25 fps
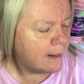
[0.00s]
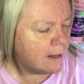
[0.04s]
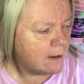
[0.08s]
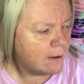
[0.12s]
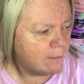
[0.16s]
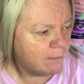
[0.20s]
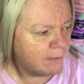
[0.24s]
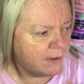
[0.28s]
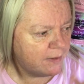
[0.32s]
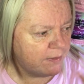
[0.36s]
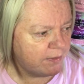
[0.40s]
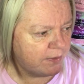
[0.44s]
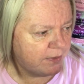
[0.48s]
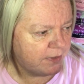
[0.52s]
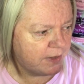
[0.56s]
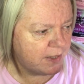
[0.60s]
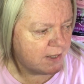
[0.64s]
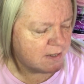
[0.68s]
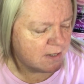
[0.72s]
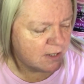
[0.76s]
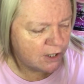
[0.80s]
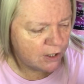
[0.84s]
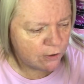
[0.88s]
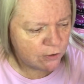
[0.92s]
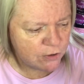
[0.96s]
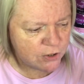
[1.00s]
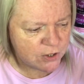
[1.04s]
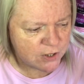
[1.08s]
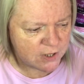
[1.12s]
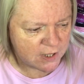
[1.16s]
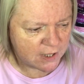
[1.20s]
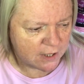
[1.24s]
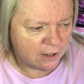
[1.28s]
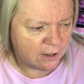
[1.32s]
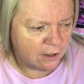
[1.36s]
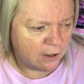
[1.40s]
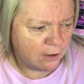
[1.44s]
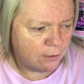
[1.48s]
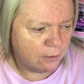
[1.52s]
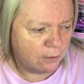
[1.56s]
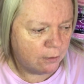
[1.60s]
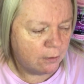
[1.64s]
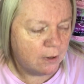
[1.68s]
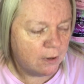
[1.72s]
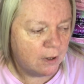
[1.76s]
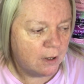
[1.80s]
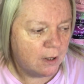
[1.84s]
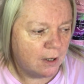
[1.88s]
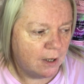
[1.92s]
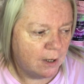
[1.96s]
But this huge sinkhole
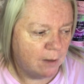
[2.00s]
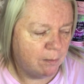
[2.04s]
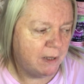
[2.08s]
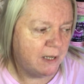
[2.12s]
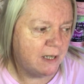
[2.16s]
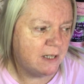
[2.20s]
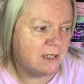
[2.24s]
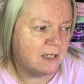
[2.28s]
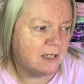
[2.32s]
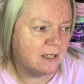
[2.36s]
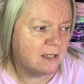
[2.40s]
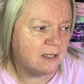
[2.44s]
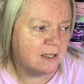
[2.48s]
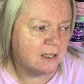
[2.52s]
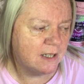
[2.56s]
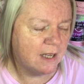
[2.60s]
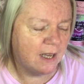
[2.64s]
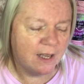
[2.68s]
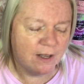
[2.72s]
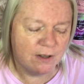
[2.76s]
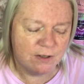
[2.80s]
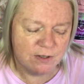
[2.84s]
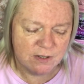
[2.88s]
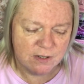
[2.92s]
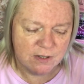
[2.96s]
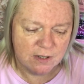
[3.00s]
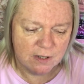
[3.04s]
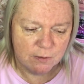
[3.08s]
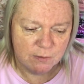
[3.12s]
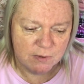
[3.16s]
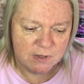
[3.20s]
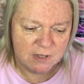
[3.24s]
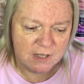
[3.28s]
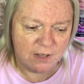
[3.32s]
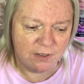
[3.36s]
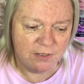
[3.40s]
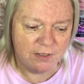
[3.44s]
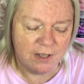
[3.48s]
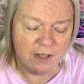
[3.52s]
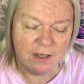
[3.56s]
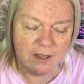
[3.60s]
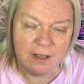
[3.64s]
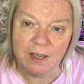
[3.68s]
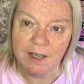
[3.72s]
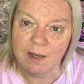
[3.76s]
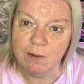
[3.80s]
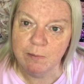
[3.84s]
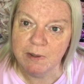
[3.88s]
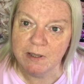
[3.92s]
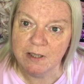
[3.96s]
appeared under the house, so there was nothing
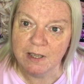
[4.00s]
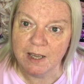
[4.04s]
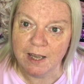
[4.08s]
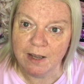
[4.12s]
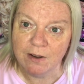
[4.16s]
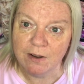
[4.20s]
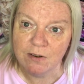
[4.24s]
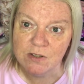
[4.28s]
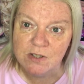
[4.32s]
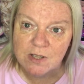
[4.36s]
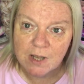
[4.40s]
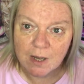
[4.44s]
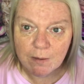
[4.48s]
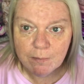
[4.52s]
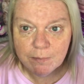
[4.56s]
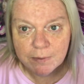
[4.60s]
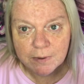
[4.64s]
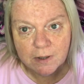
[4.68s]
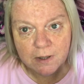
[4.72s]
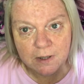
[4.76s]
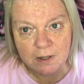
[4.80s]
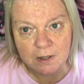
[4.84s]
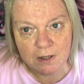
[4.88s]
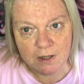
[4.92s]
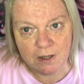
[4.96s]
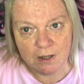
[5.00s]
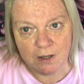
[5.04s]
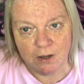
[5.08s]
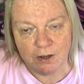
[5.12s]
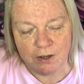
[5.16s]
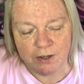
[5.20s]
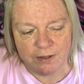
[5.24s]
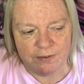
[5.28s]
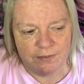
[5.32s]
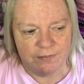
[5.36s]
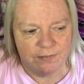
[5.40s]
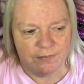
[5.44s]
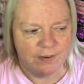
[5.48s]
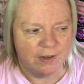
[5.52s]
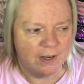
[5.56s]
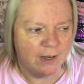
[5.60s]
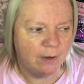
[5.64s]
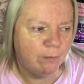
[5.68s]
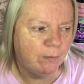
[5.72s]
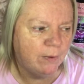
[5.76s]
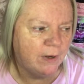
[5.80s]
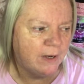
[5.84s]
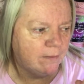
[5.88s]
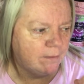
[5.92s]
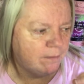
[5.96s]
keeping the house up, and it
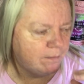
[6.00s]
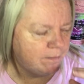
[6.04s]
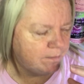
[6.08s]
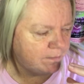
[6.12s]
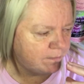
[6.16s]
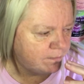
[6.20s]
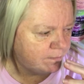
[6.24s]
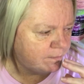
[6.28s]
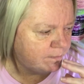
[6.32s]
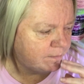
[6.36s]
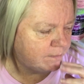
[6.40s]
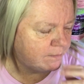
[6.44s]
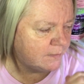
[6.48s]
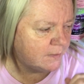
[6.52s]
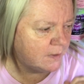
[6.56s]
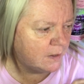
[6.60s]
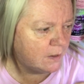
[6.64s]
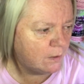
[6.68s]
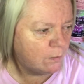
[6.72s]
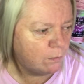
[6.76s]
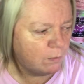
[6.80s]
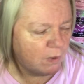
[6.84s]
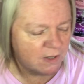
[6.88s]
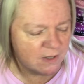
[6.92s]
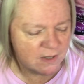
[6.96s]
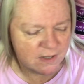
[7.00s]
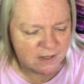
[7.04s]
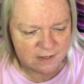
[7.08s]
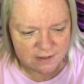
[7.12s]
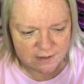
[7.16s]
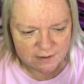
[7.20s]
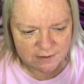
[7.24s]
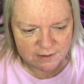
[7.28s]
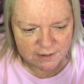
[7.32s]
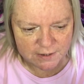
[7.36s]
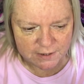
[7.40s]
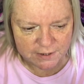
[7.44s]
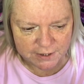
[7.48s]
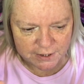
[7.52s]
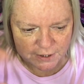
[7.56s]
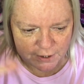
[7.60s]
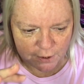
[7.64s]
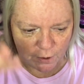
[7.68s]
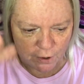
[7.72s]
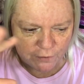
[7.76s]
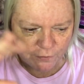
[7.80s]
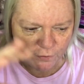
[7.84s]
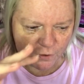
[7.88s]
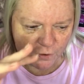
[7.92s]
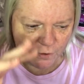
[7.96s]
went once, you know,
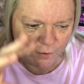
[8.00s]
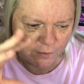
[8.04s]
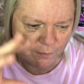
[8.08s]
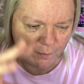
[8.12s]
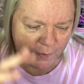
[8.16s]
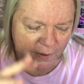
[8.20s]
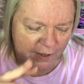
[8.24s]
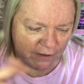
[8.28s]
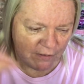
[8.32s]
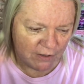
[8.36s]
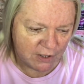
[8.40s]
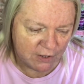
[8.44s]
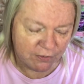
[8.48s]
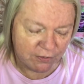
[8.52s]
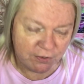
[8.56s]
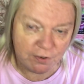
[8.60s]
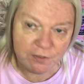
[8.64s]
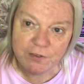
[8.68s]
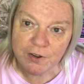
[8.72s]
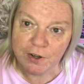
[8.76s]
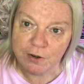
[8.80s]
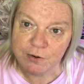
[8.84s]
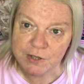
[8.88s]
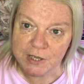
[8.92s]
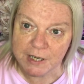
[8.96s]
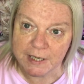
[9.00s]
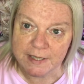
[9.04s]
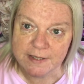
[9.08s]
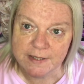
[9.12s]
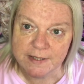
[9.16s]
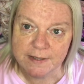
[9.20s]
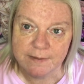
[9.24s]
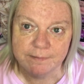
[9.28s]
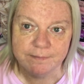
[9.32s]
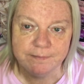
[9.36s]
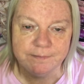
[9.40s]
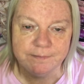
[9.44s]
over a period of a few days.